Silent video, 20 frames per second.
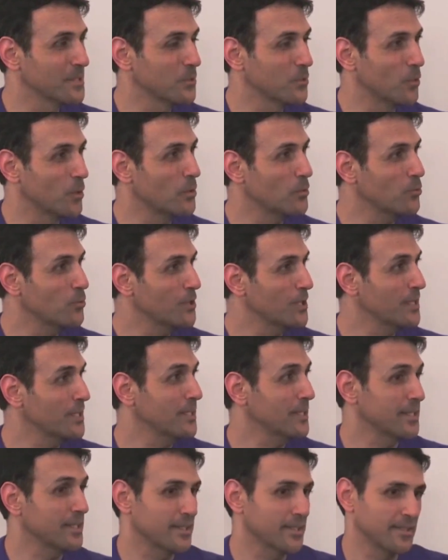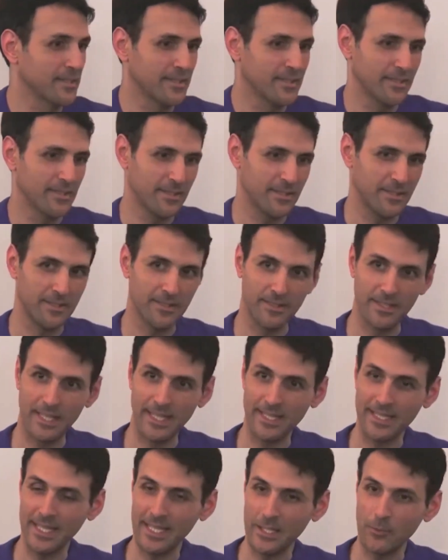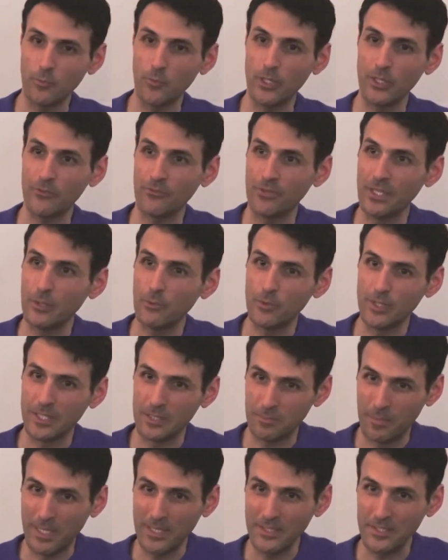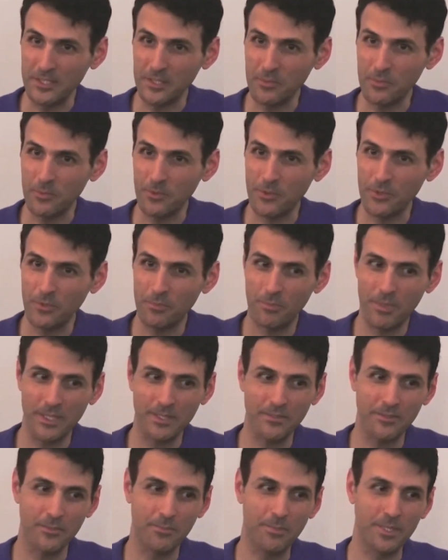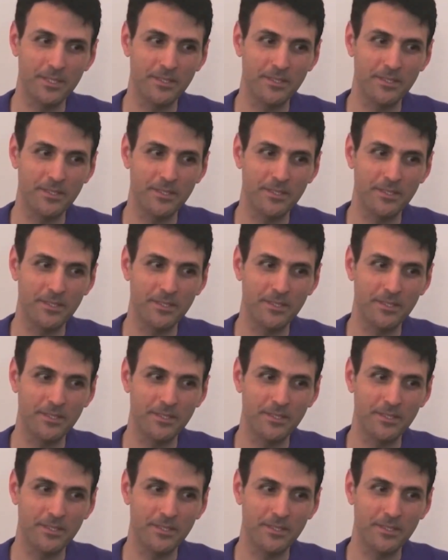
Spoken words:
When we feel responsible, but